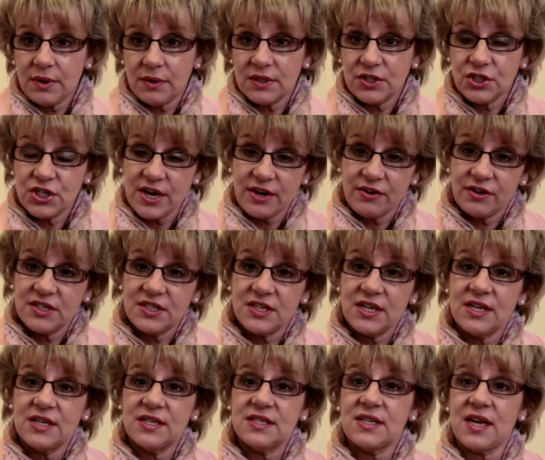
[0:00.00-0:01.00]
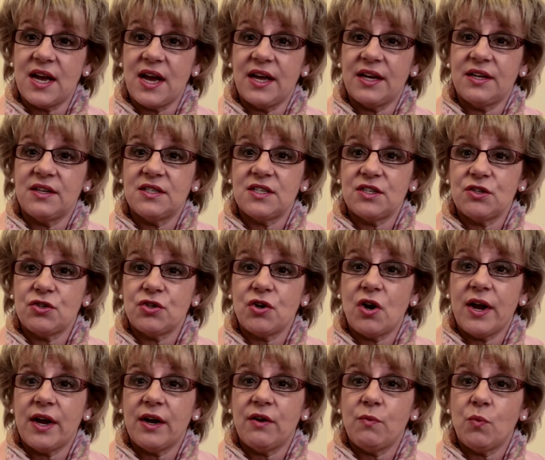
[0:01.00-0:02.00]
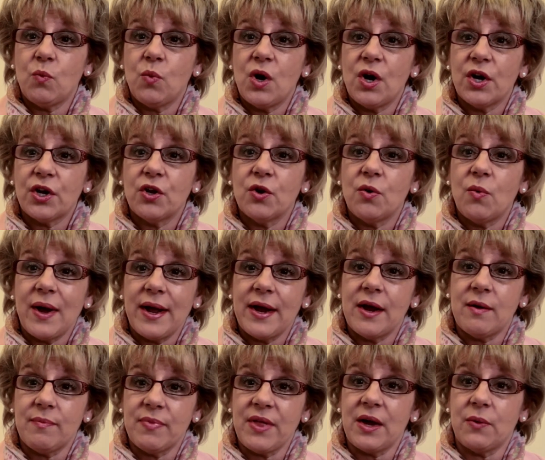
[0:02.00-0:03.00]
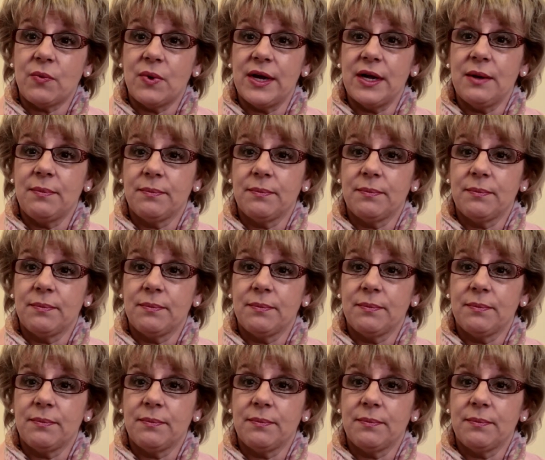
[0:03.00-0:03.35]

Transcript: charities and try and work your way up that way.